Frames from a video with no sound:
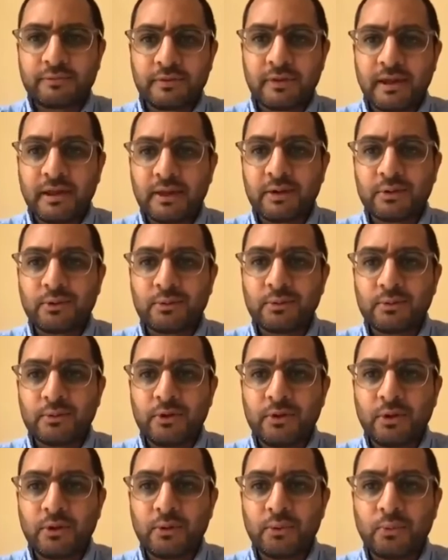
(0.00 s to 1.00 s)
Like, you
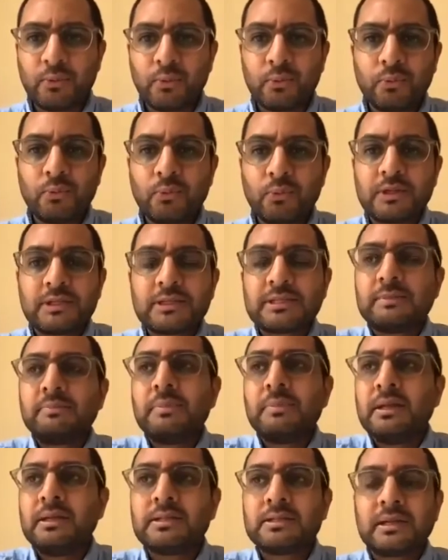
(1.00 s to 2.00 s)
know, what does it
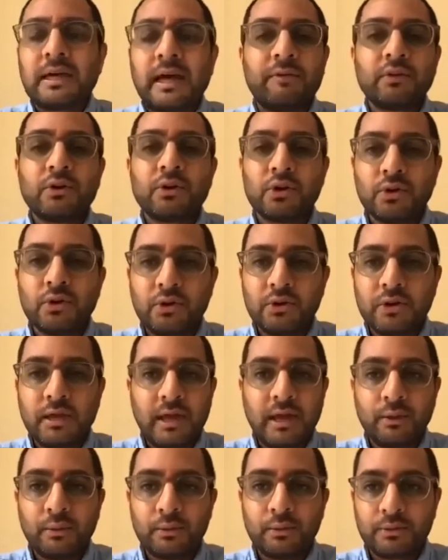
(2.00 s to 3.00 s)
mean to have a good,
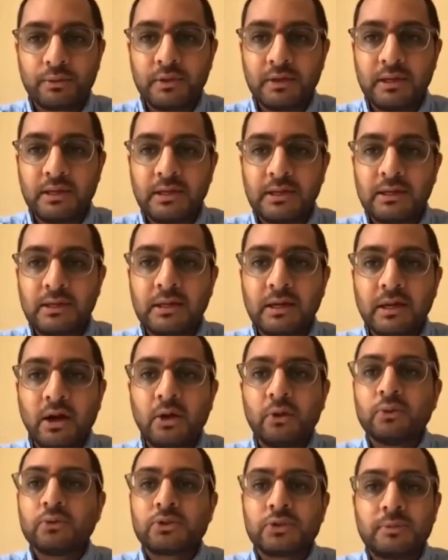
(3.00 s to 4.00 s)
healthy,
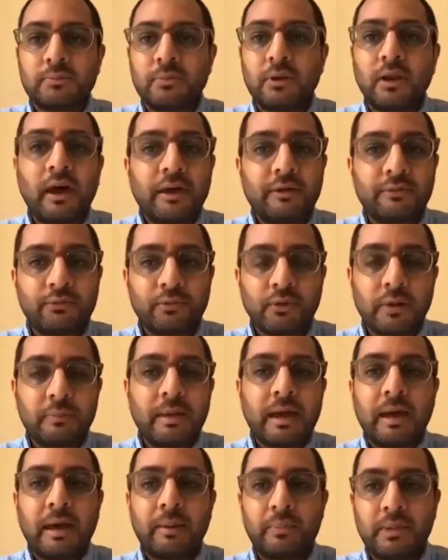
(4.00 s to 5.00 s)
wholesome life where I'm
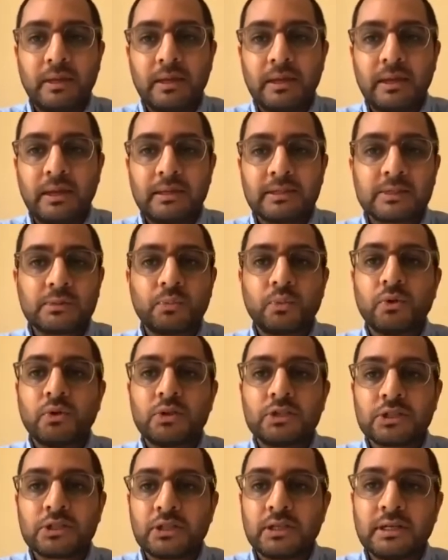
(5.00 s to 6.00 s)
happy and
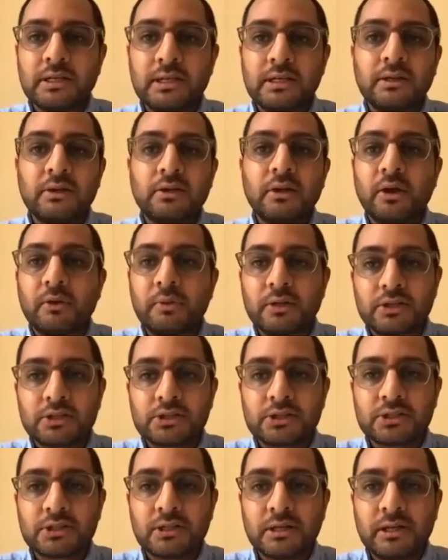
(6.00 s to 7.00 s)
spiritually
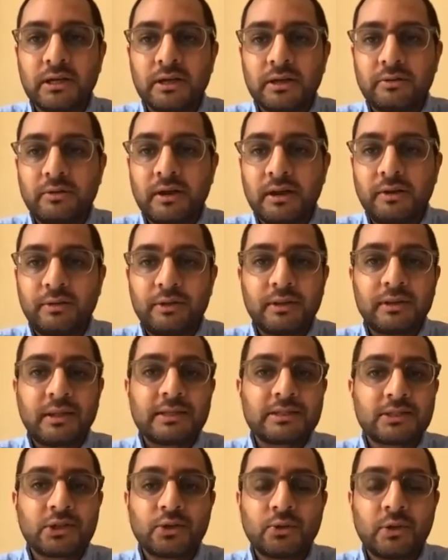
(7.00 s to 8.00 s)
nourished, right? I think that's
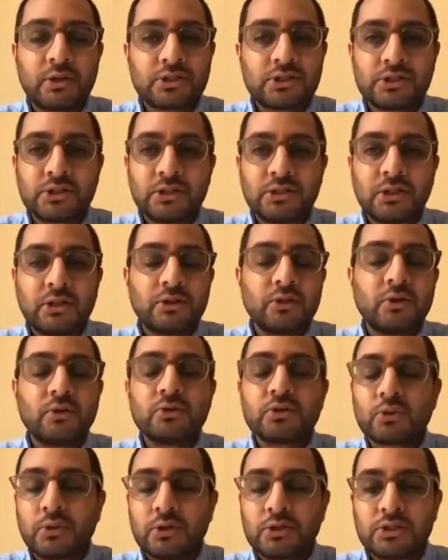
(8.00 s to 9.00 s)
a question, and those
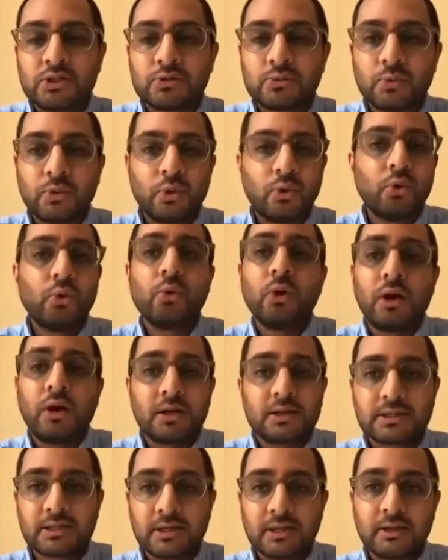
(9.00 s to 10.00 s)
questions we're all
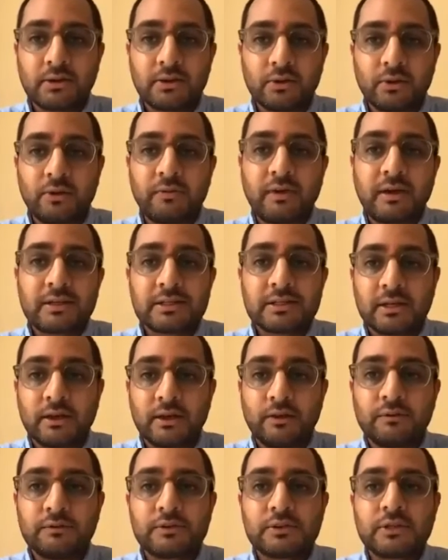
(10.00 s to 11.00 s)
asking of
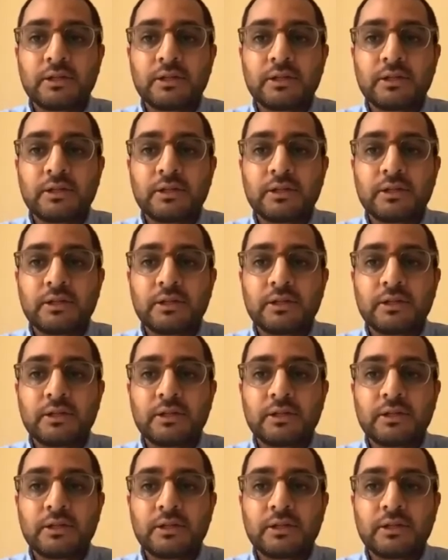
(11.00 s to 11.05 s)
ourselves.